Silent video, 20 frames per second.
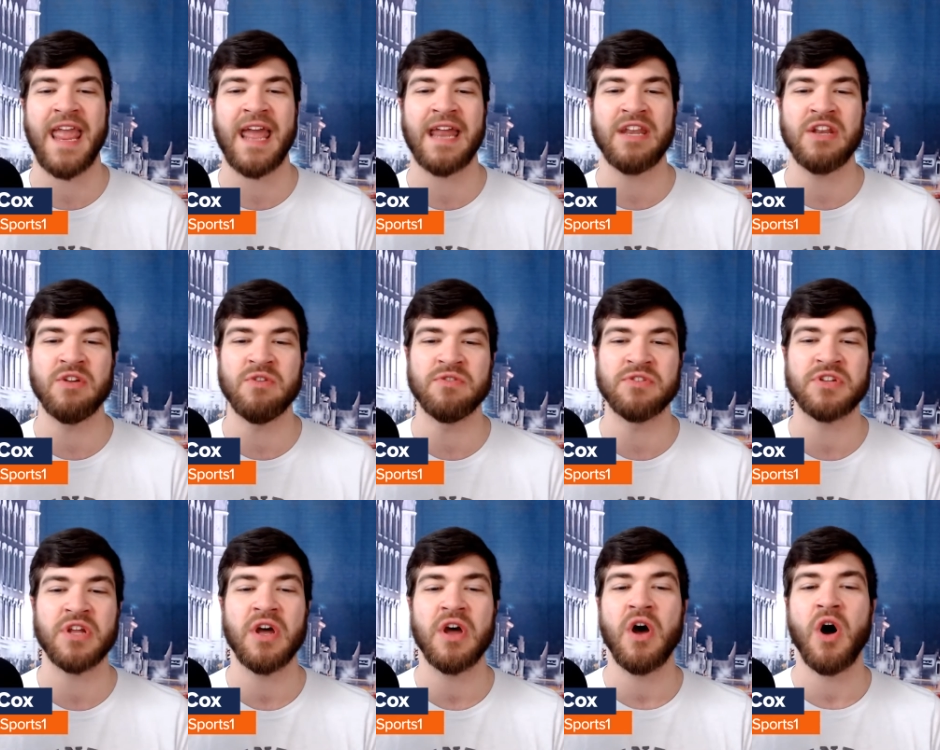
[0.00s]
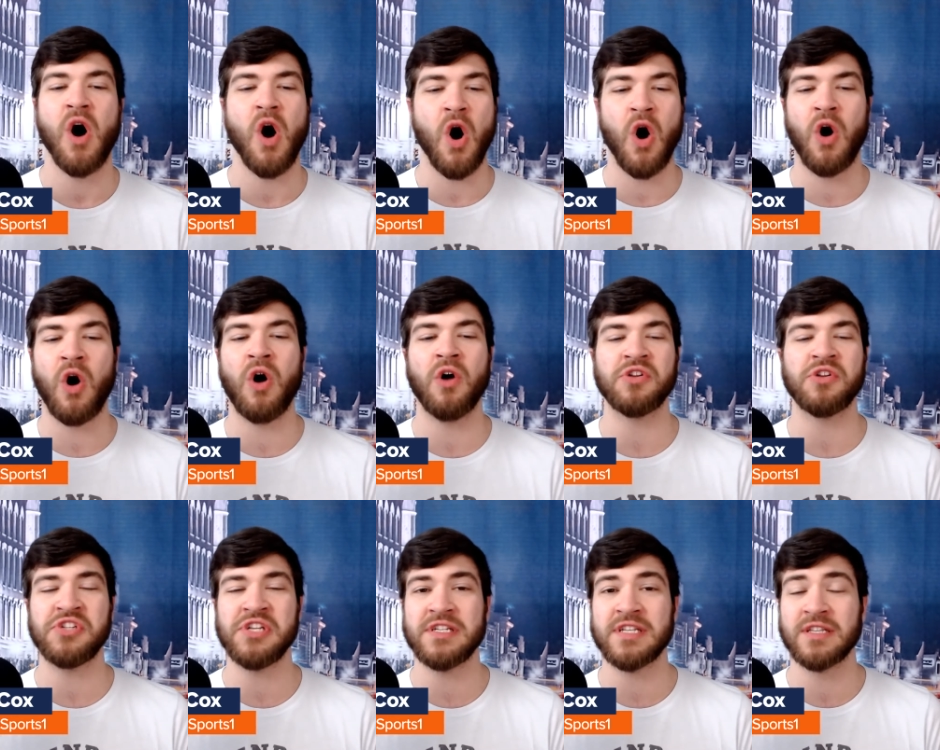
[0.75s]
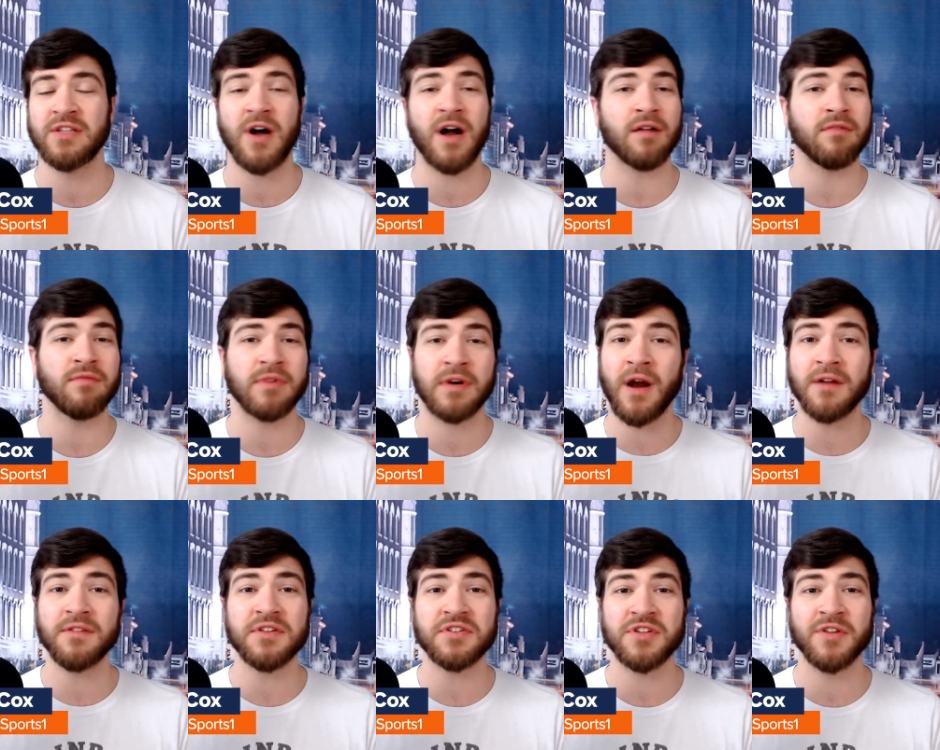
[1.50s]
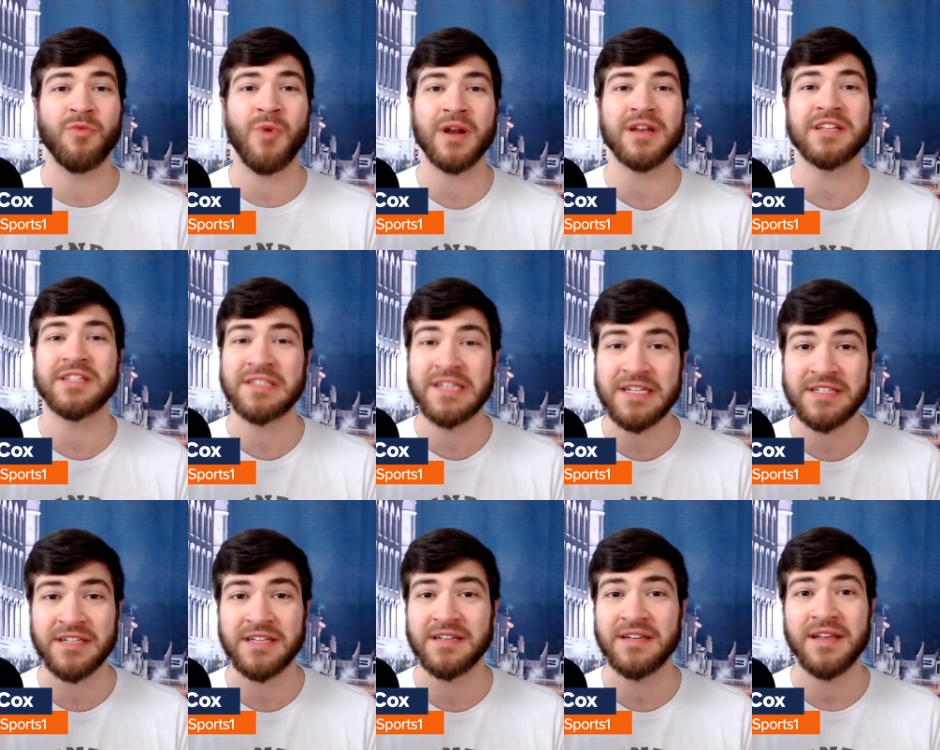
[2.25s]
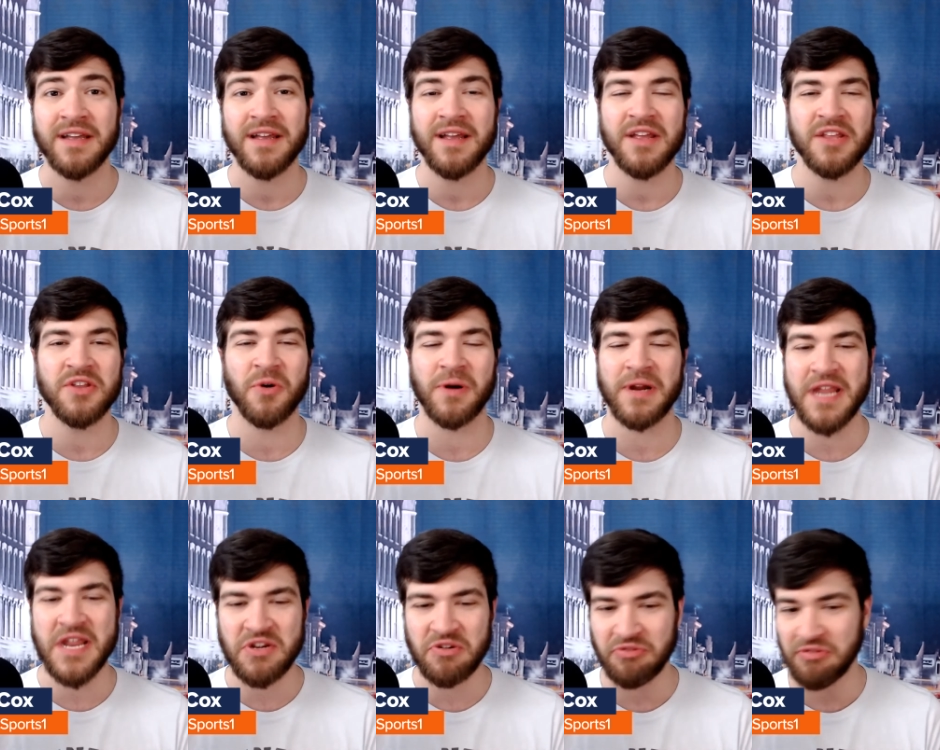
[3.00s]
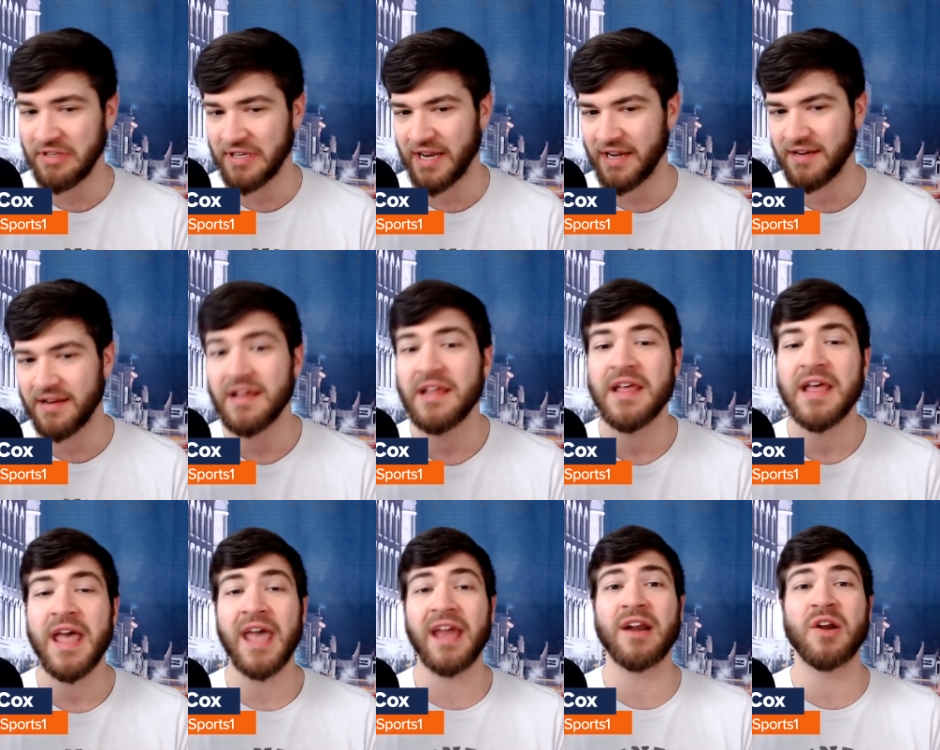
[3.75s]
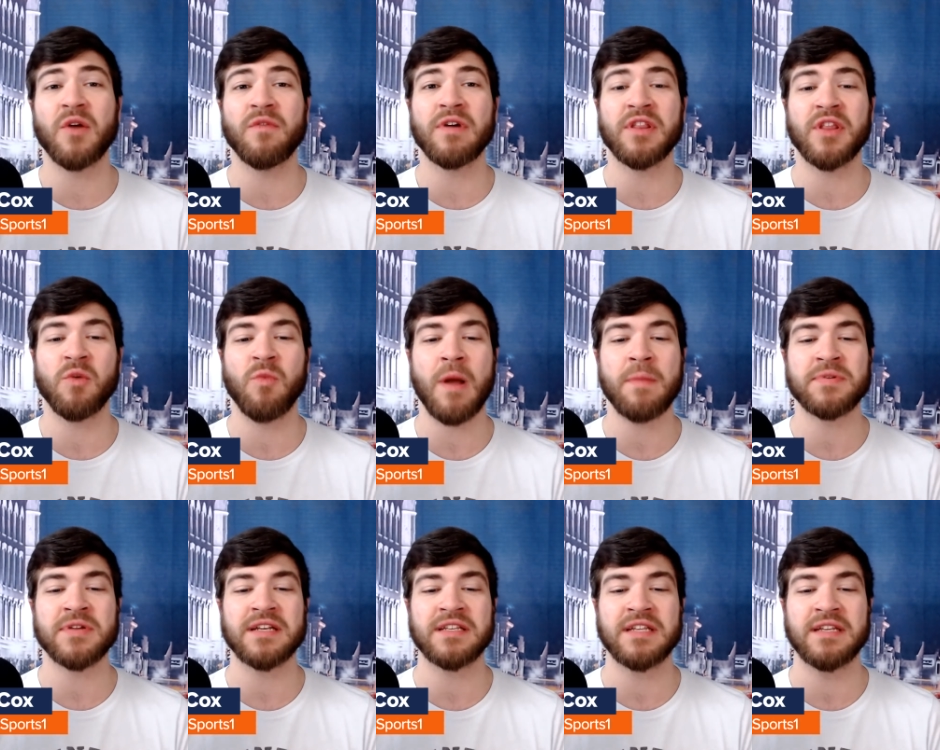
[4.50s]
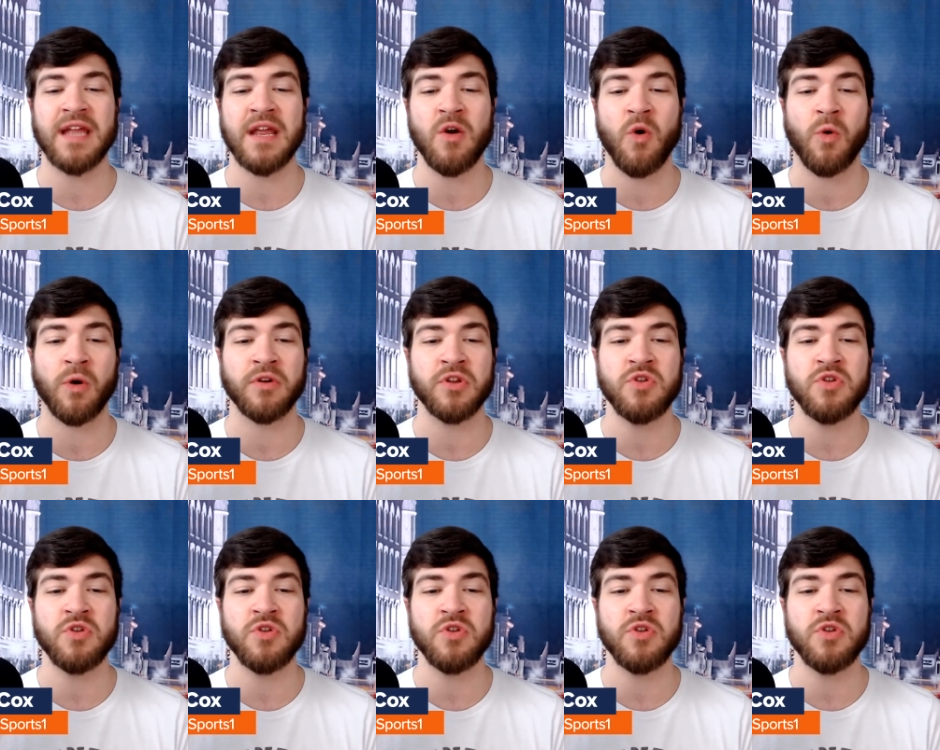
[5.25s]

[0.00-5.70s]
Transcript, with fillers: and news all season long, regardless of what season you're interested in. Head on over to their website today or